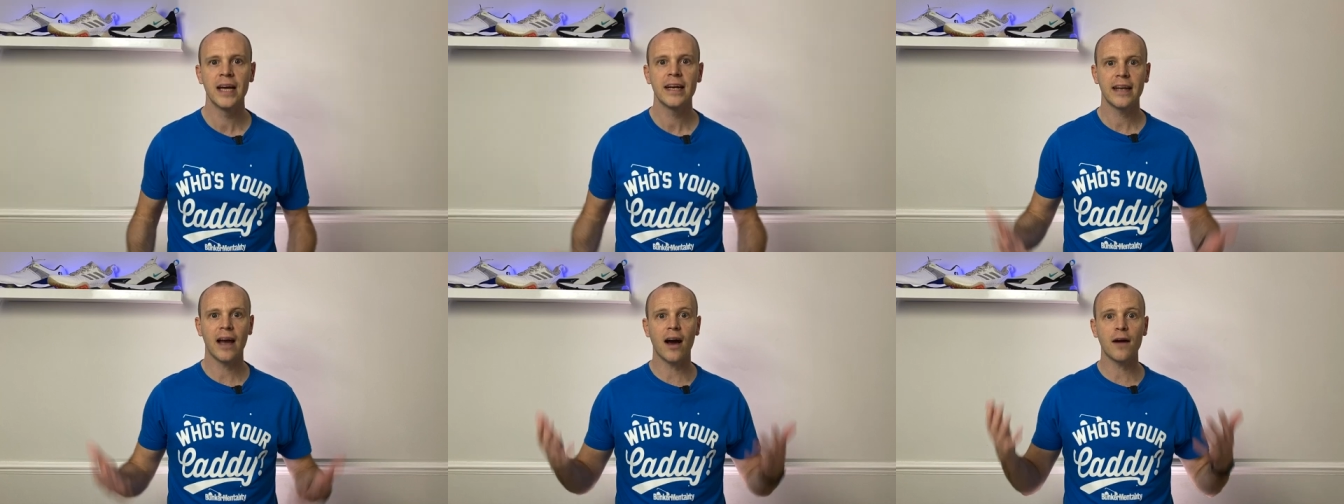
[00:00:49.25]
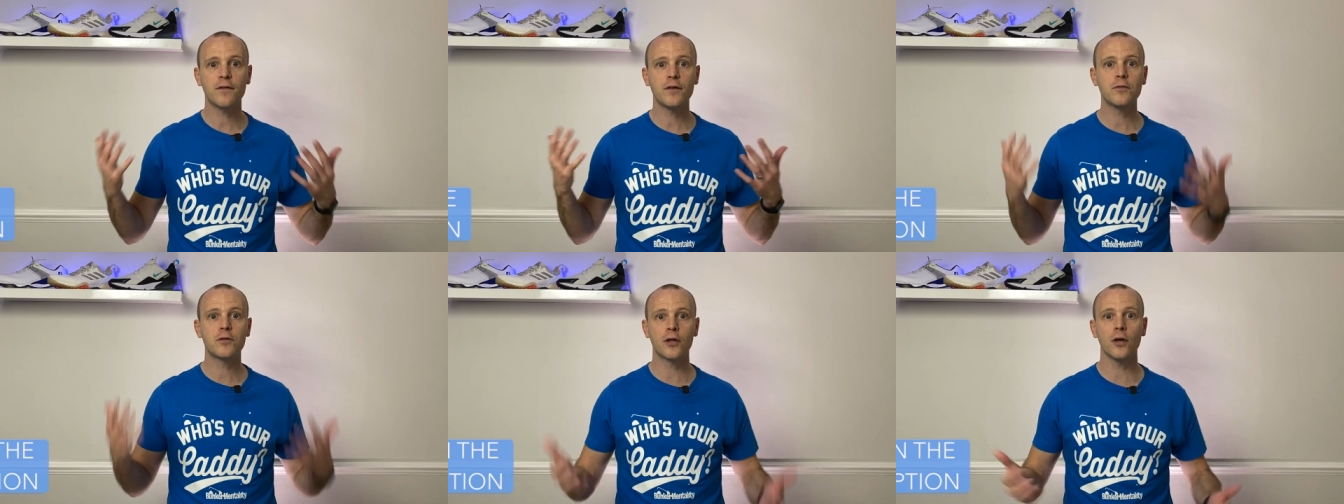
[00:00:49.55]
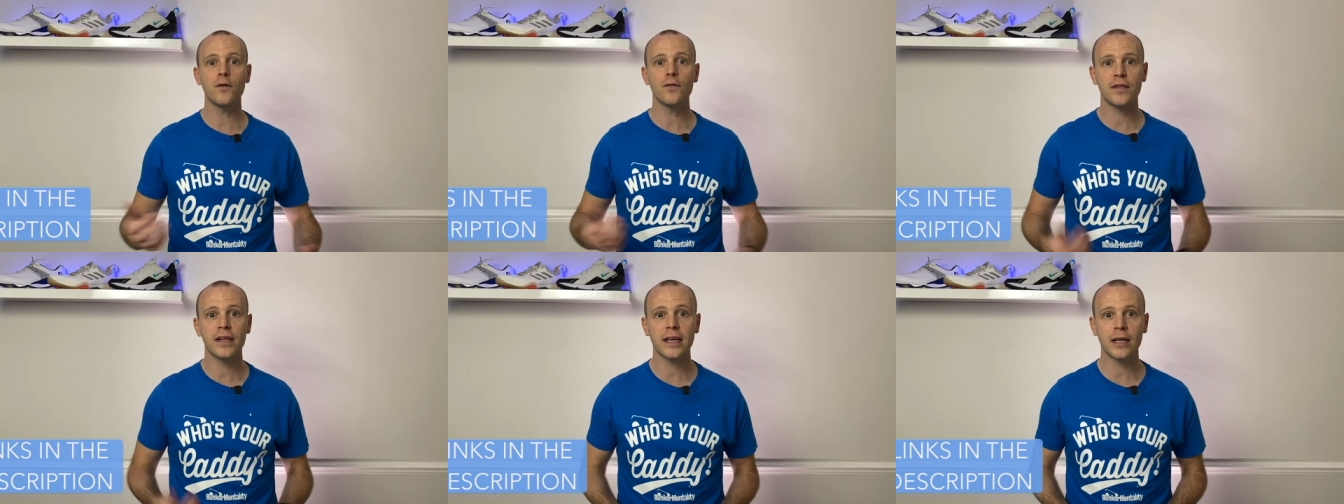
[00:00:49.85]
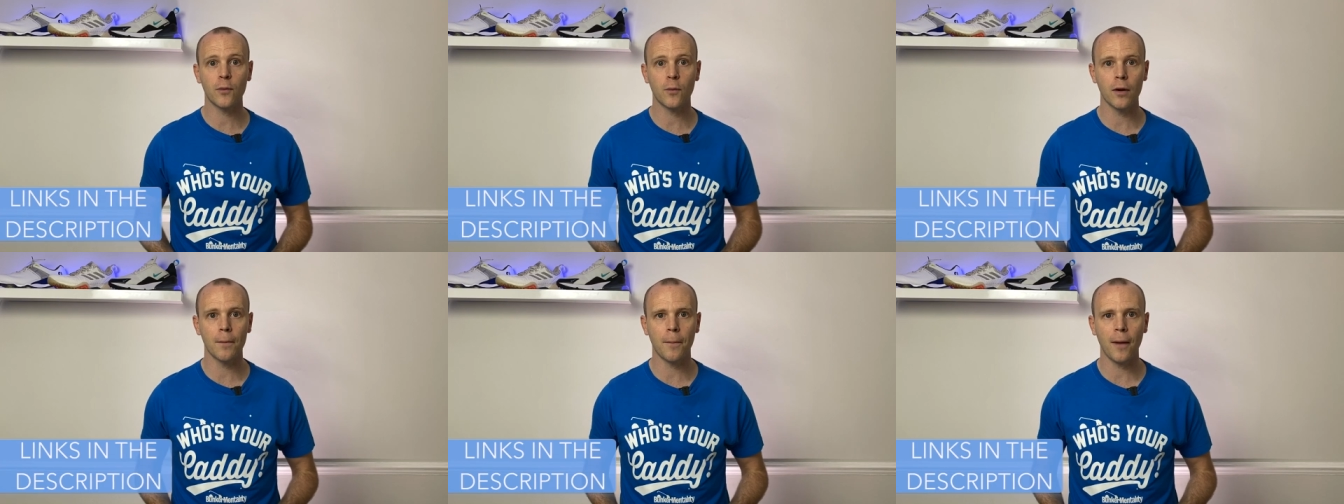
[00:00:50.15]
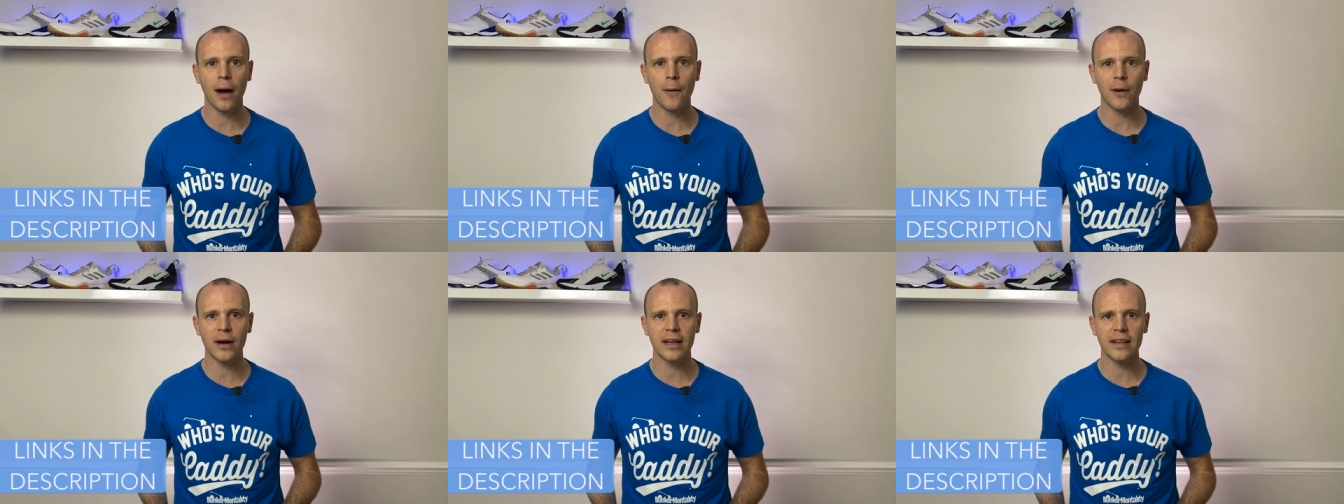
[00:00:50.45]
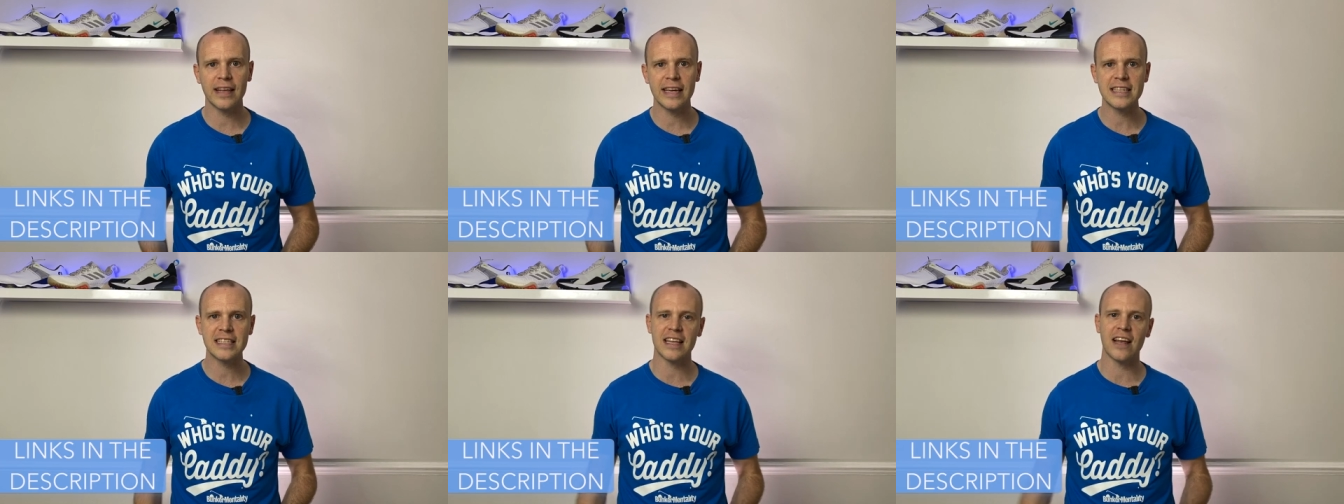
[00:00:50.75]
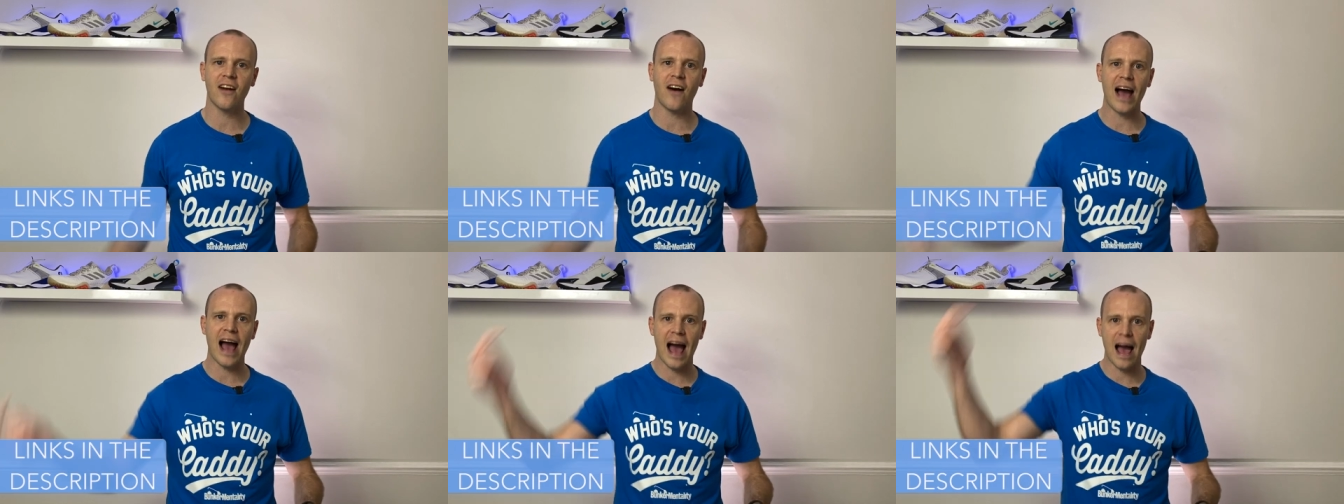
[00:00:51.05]
Now, if you do think you wanna buy one of these, then
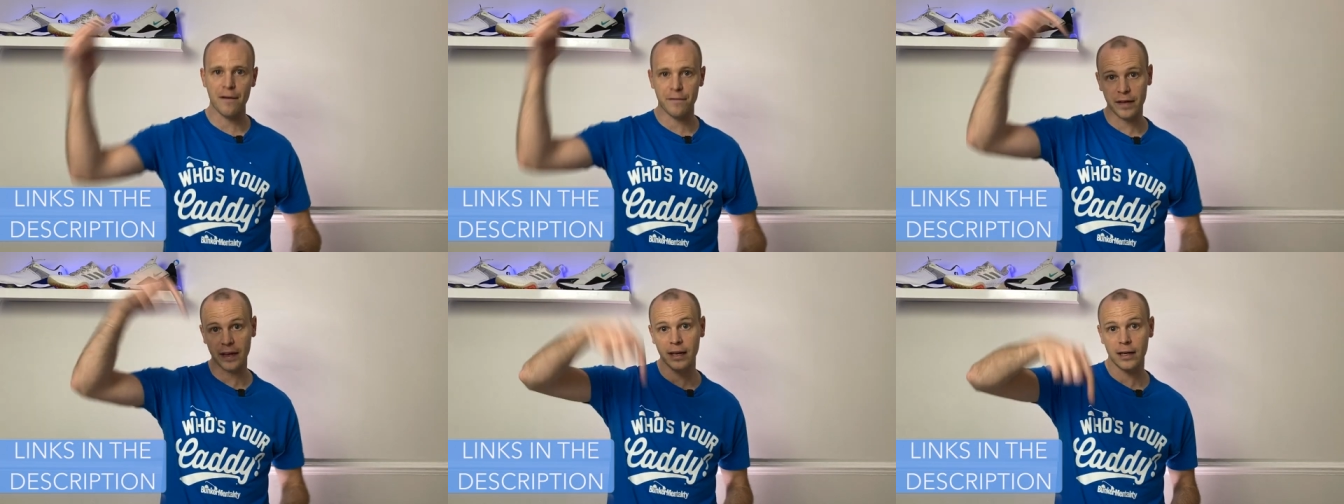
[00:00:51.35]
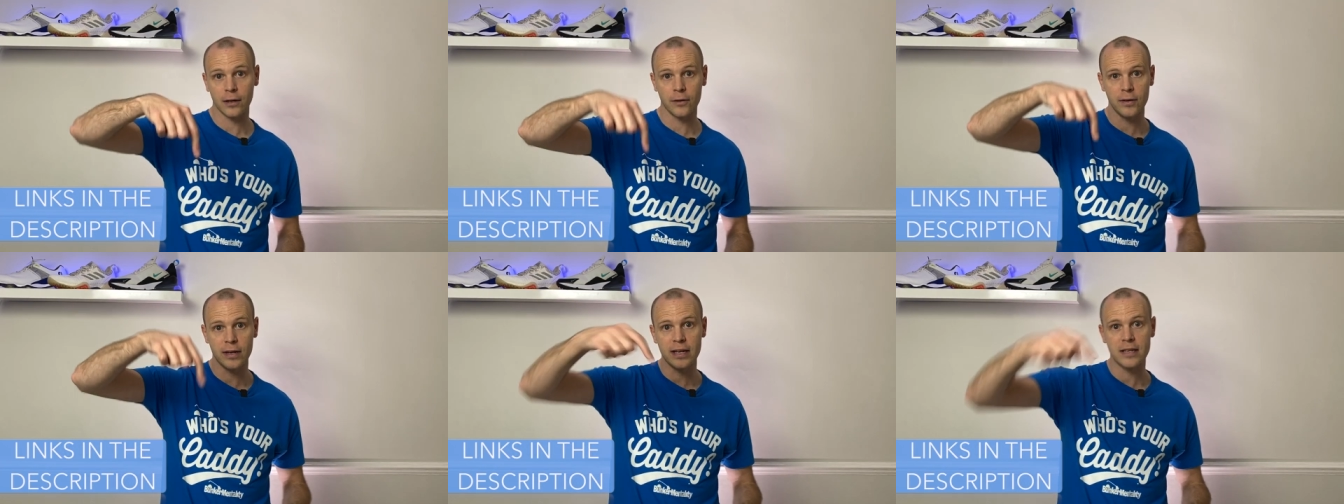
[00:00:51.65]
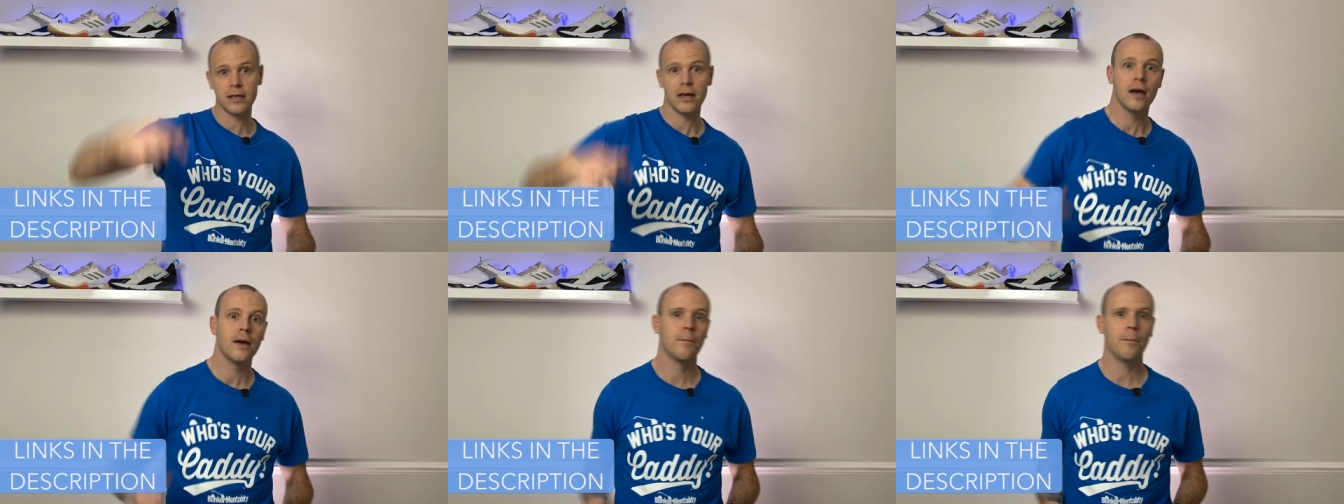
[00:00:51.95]
I have included